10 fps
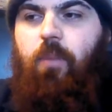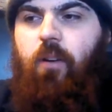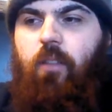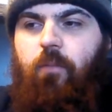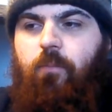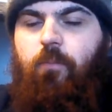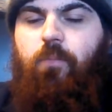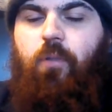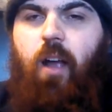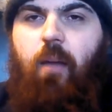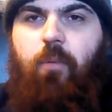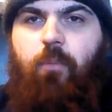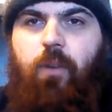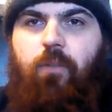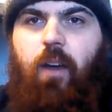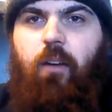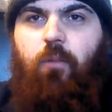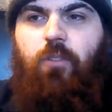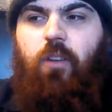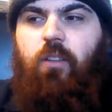Part of the problem we found,
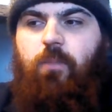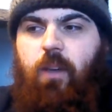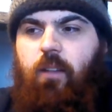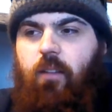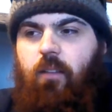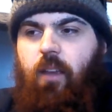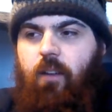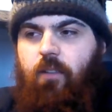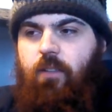which I'll explain a little later,